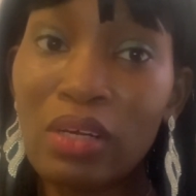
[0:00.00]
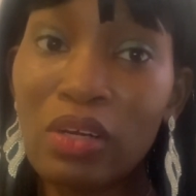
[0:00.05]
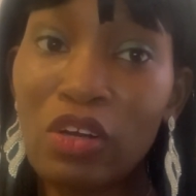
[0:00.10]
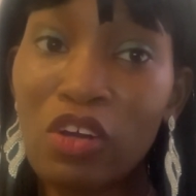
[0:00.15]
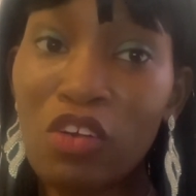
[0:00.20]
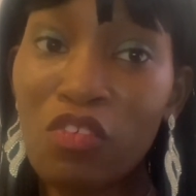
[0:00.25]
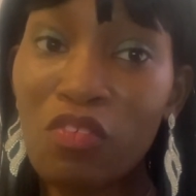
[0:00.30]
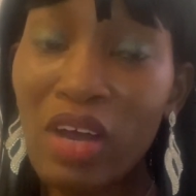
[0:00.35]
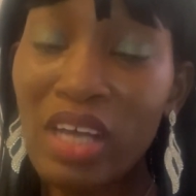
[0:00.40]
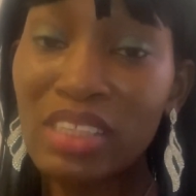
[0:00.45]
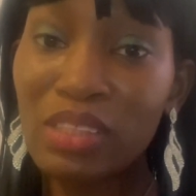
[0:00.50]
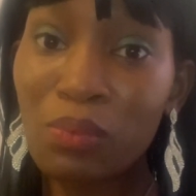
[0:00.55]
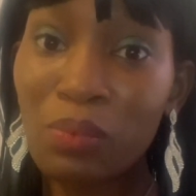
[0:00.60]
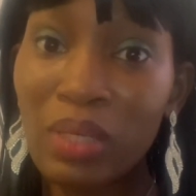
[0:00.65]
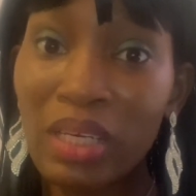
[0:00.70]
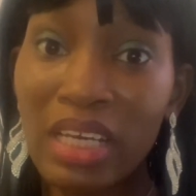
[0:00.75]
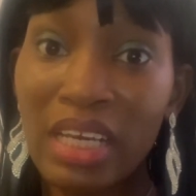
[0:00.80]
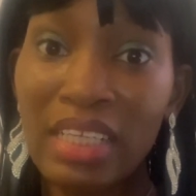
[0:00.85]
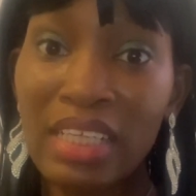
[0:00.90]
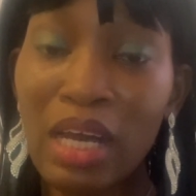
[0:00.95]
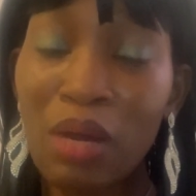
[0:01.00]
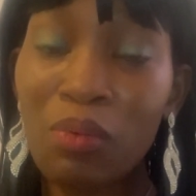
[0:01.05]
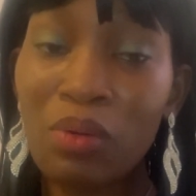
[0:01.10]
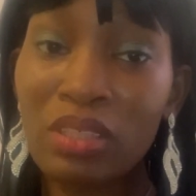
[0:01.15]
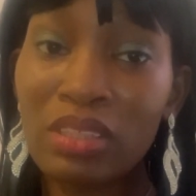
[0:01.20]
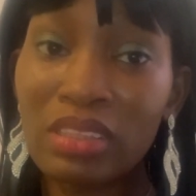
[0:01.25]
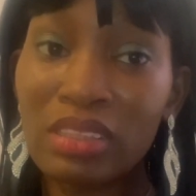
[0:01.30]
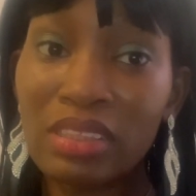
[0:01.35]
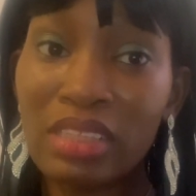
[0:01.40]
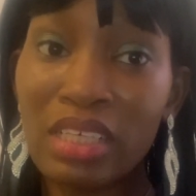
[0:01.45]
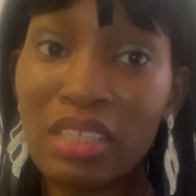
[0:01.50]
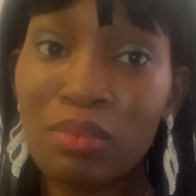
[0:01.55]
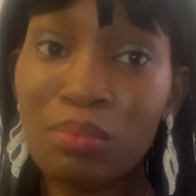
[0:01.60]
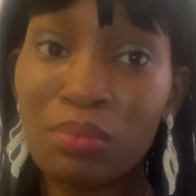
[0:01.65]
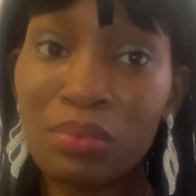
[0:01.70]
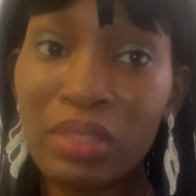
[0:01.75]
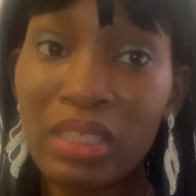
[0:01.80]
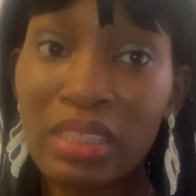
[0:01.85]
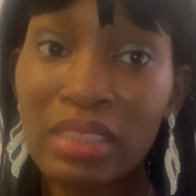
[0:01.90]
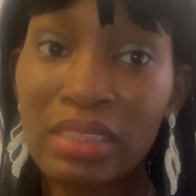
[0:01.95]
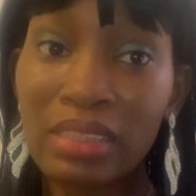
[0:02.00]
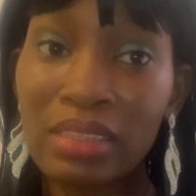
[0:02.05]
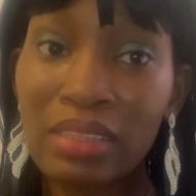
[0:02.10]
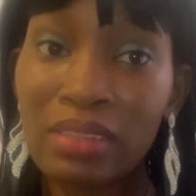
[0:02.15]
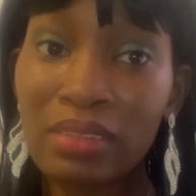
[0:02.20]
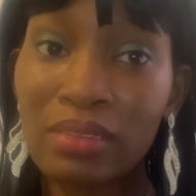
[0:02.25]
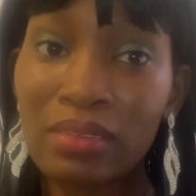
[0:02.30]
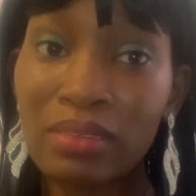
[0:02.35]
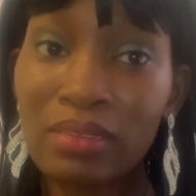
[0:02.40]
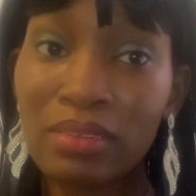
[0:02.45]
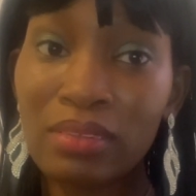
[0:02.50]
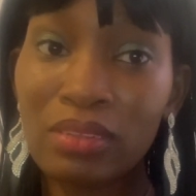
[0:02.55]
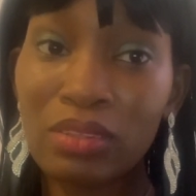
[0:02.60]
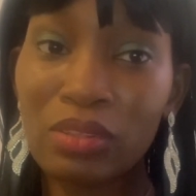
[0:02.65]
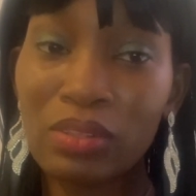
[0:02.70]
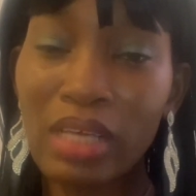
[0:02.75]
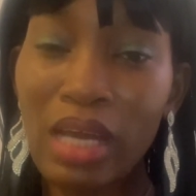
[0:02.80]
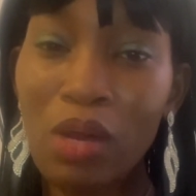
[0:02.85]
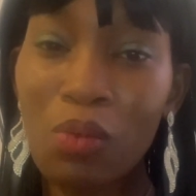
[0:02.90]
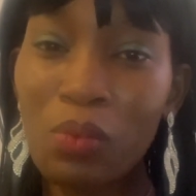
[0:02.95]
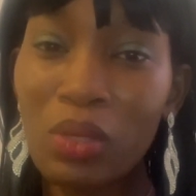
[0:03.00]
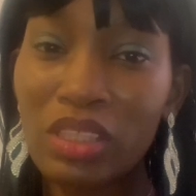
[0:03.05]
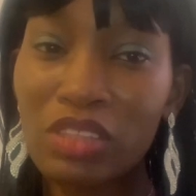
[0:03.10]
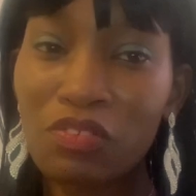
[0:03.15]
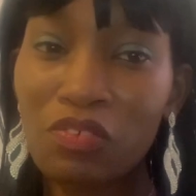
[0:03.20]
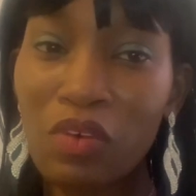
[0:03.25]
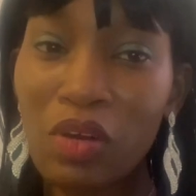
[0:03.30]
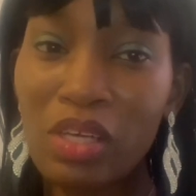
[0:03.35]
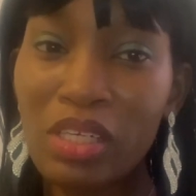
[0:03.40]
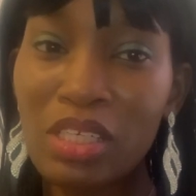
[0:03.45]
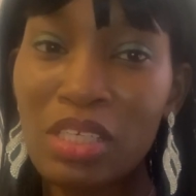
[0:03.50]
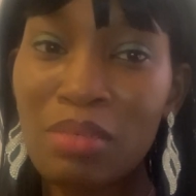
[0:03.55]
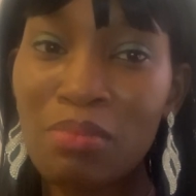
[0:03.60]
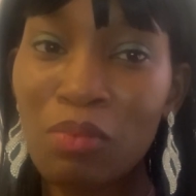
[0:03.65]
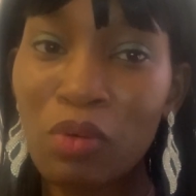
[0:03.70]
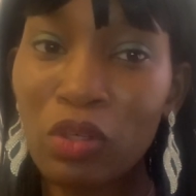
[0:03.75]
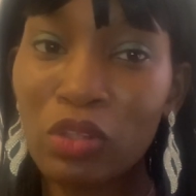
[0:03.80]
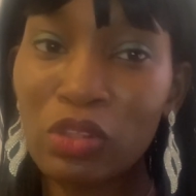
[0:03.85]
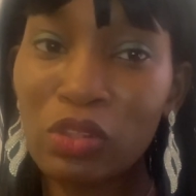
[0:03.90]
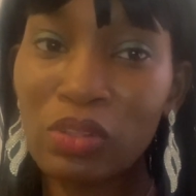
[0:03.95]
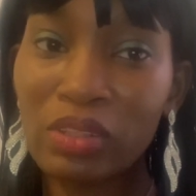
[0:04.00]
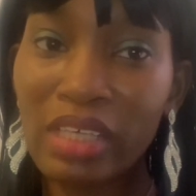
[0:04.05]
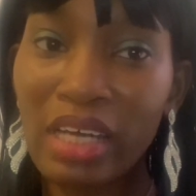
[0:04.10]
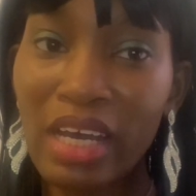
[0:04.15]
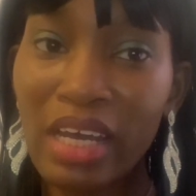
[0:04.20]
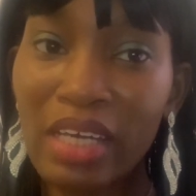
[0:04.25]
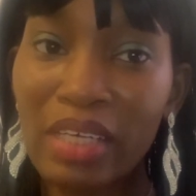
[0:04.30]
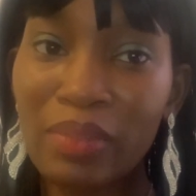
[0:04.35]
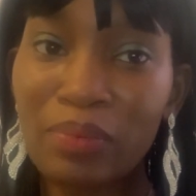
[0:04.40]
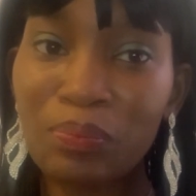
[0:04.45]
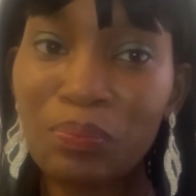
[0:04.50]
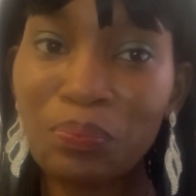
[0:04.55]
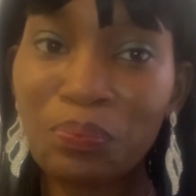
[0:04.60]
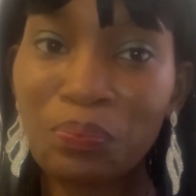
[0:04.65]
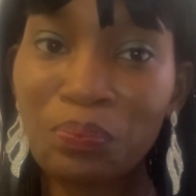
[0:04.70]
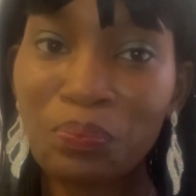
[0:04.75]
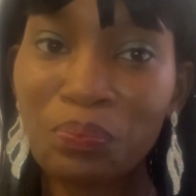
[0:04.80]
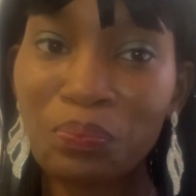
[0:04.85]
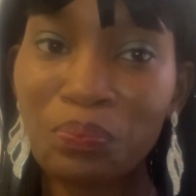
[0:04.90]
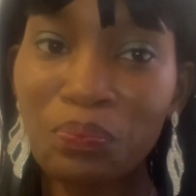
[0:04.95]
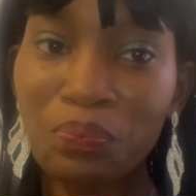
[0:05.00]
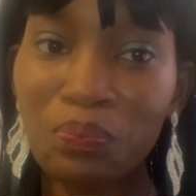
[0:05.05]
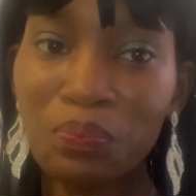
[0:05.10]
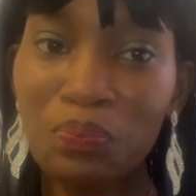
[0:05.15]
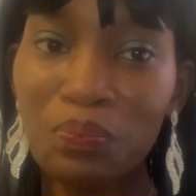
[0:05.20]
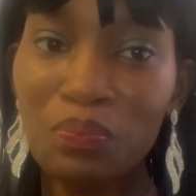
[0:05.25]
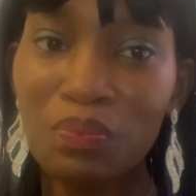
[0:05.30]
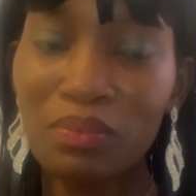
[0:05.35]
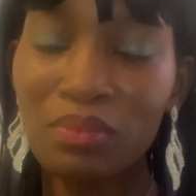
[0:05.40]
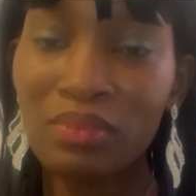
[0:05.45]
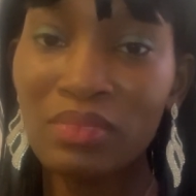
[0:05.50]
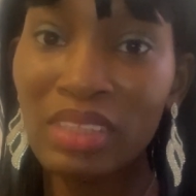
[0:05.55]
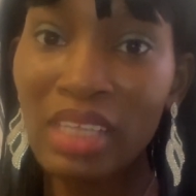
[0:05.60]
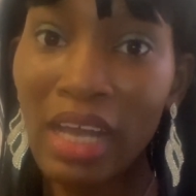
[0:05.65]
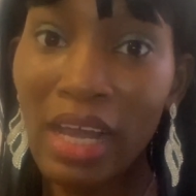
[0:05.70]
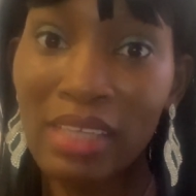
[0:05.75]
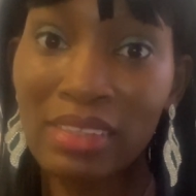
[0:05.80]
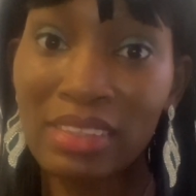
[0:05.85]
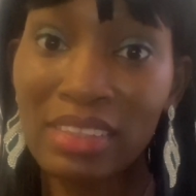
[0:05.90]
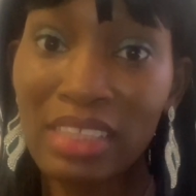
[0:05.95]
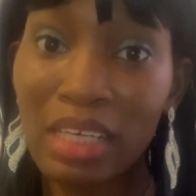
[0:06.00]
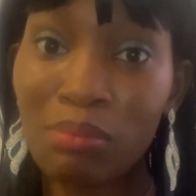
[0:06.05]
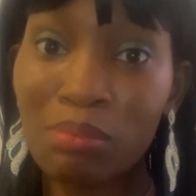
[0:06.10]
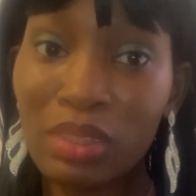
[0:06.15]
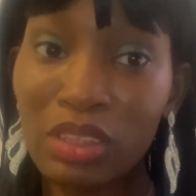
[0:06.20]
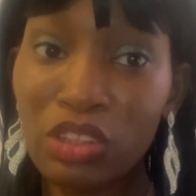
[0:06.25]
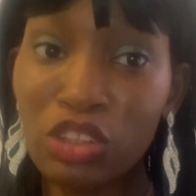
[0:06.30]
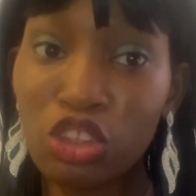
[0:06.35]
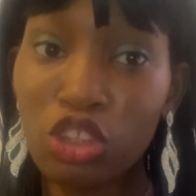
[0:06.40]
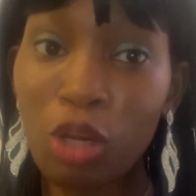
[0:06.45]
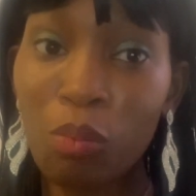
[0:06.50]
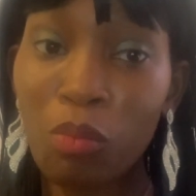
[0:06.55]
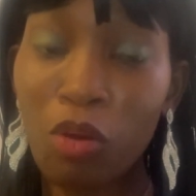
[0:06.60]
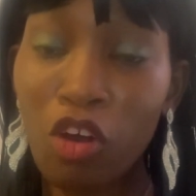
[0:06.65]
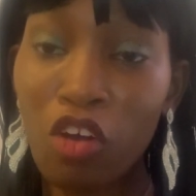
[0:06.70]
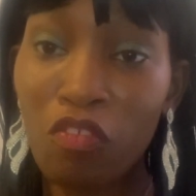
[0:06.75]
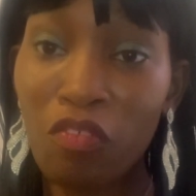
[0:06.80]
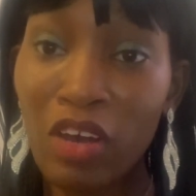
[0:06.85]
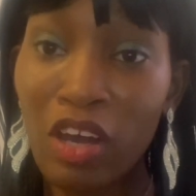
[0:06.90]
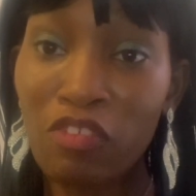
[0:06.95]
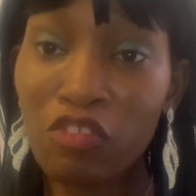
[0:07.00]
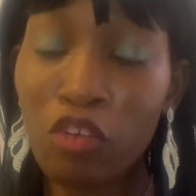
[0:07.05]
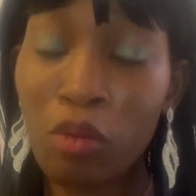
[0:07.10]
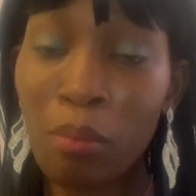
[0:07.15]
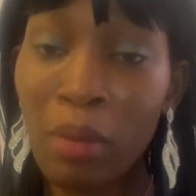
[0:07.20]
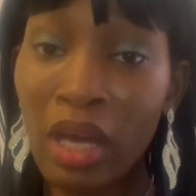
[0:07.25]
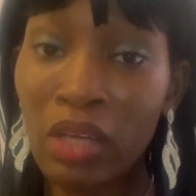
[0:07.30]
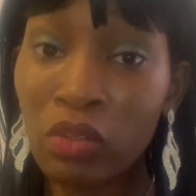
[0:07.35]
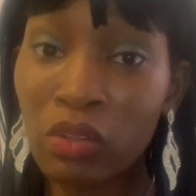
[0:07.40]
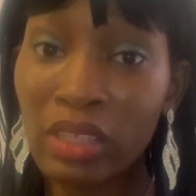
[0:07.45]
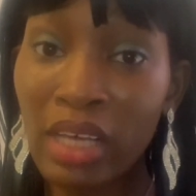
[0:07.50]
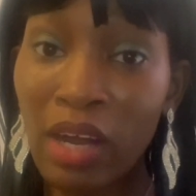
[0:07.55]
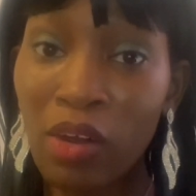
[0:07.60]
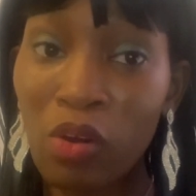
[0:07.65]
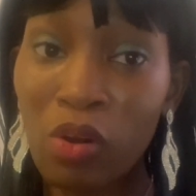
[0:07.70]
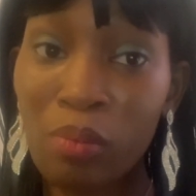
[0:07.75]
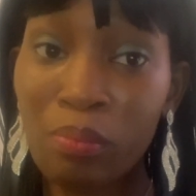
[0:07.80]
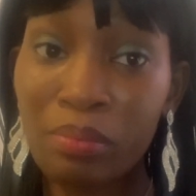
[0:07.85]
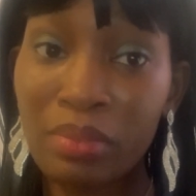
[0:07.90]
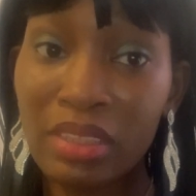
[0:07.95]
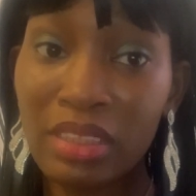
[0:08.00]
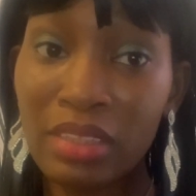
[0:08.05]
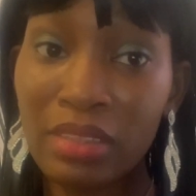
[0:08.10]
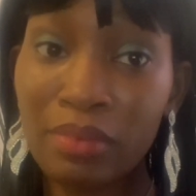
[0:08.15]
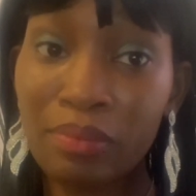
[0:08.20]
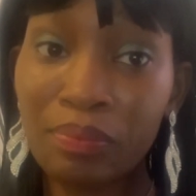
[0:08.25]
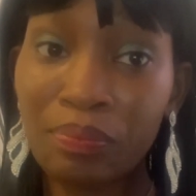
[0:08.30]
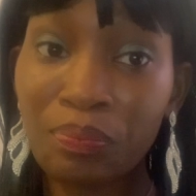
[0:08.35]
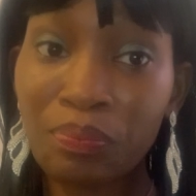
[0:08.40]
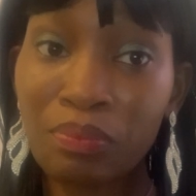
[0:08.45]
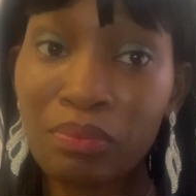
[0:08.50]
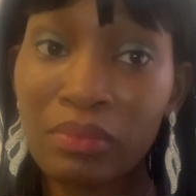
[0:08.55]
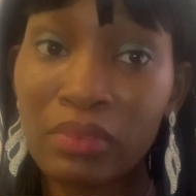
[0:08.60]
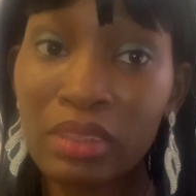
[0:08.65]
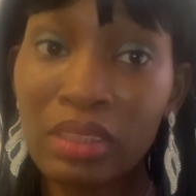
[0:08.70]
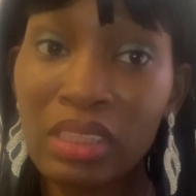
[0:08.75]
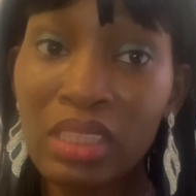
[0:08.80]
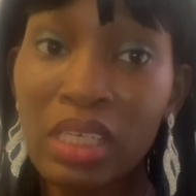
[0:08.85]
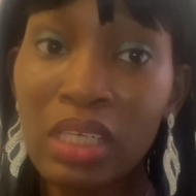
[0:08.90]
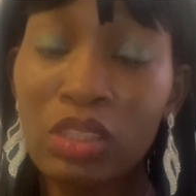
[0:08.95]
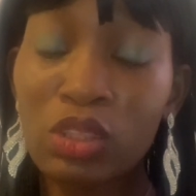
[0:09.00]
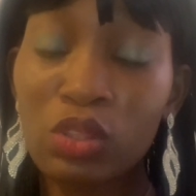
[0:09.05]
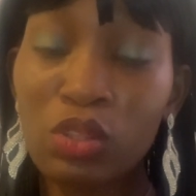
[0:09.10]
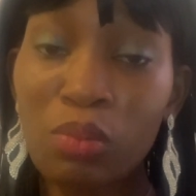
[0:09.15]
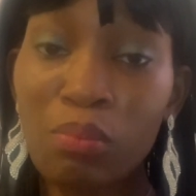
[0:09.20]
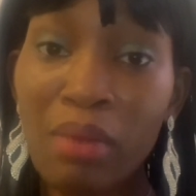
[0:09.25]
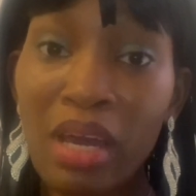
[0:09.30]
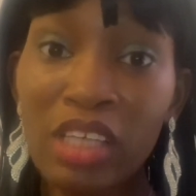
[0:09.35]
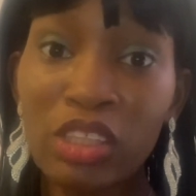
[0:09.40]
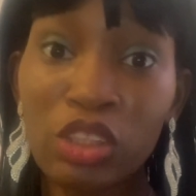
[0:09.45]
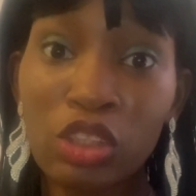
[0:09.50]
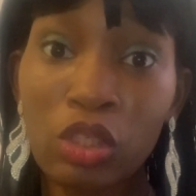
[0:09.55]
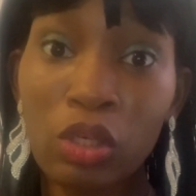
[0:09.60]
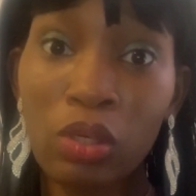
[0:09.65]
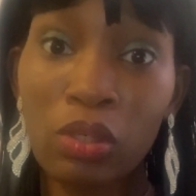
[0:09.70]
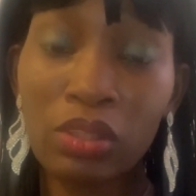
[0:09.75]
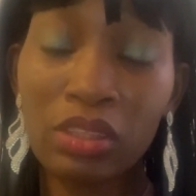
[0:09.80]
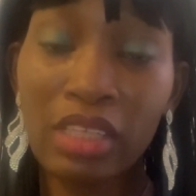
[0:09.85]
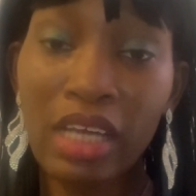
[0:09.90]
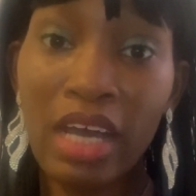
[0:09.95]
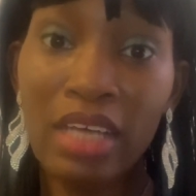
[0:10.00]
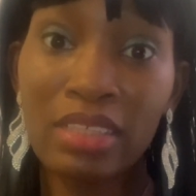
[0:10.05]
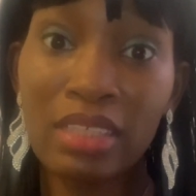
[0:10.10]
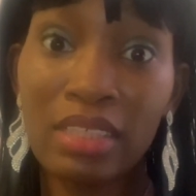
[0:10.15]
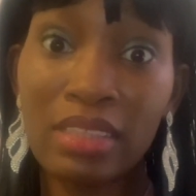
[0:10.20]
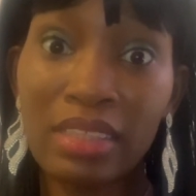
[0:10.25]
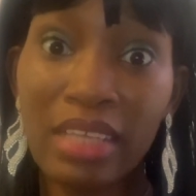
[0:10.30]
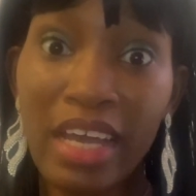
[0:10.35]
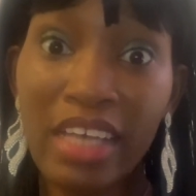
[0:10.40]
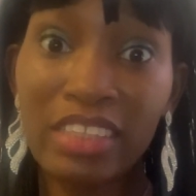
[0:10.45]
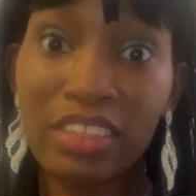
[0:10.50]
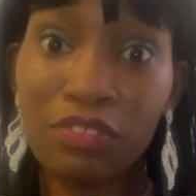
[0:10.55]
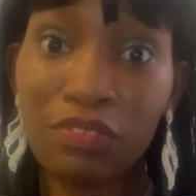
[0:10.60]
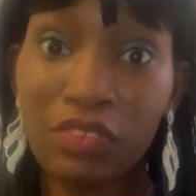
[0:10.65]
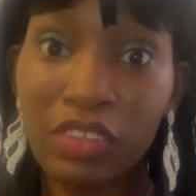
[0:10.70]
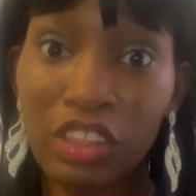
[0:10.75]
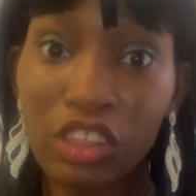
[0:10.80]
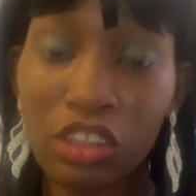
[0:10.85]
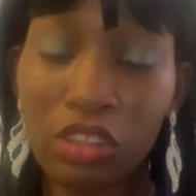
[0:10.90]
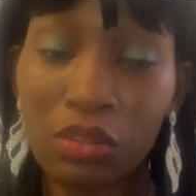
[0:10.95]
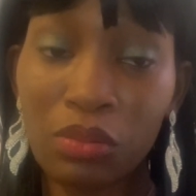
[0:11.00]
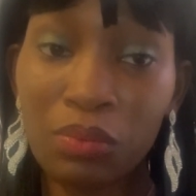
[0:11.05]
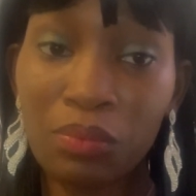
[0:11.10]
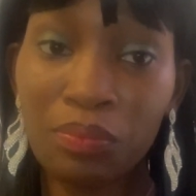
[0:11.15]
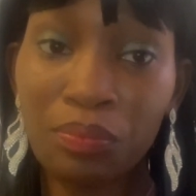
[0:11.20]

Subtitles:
over the weekend I was deliberating, should I wait for him or should I accept the job offer from another company? So my church had a night vigil.